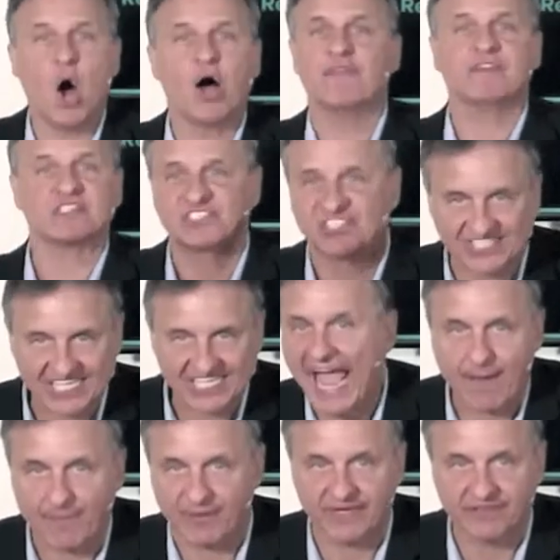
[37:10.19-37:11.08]
on the
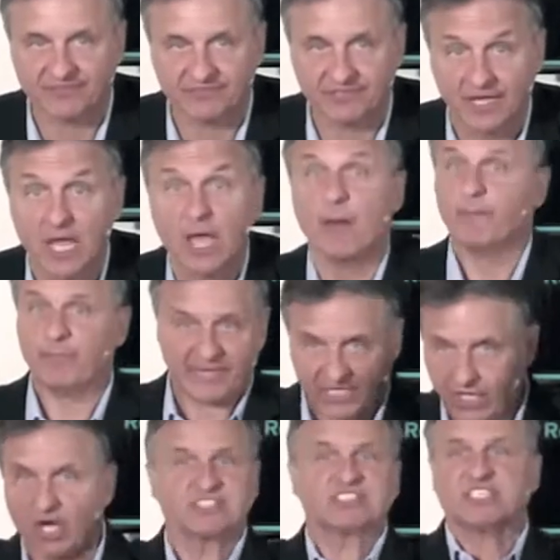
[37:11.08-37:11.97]
Sabbath
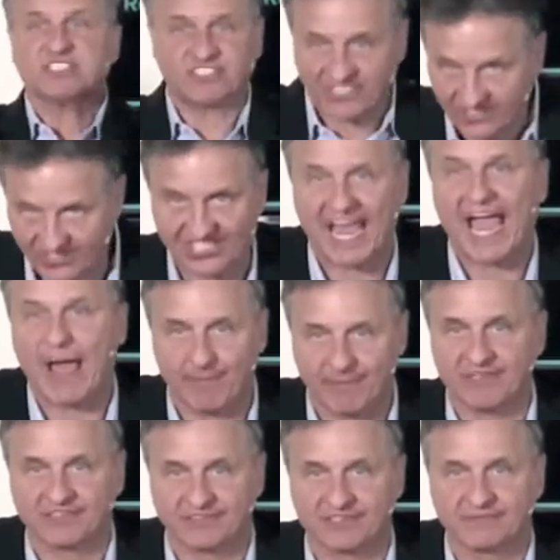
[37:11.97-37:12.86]
because it's the
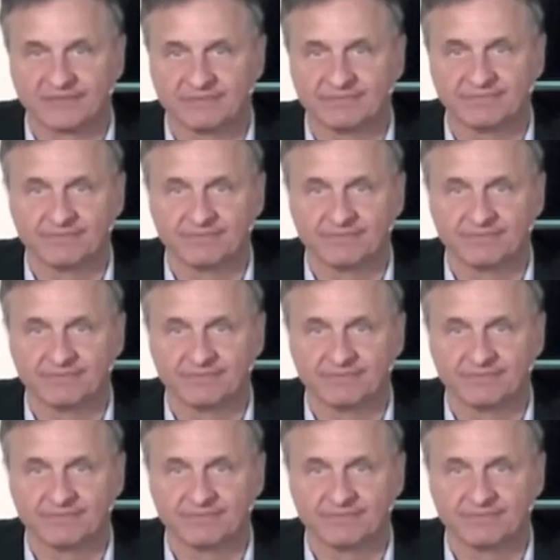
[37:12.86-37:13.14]
Sabbath.